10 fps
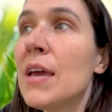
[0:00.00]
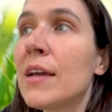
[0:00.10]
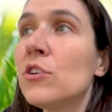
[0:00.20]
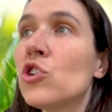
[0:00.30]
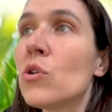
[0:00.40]

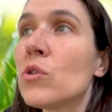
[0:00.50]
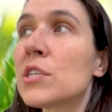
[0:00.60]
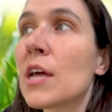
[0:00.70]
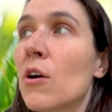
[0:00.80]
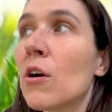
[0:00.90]
making
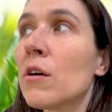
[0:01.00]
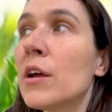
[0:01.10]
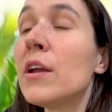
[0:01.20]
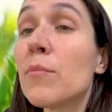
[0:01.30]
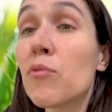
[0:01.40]
jokes that
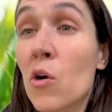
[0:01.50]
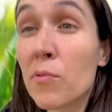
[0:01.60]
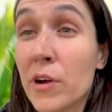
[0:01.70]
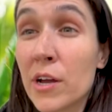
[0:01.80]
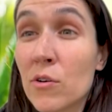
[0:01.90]
are
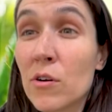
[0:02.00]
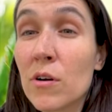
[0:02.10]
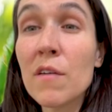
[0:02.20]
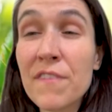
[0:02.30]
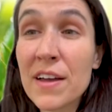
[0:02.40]
inappropriate
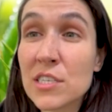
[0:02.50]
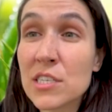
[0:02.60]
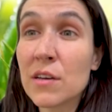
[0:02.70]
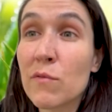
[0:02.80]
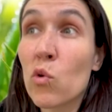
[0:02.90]
or
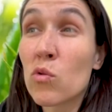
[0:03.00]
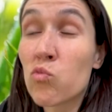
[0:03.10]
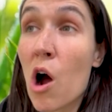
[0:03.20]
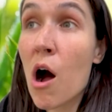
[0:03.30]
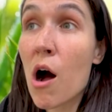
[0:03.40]
offensive
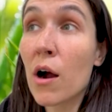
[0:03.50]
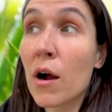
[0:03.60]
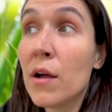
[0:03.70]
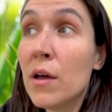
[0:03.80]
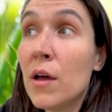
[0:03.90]
or
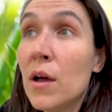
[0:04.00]
wrong,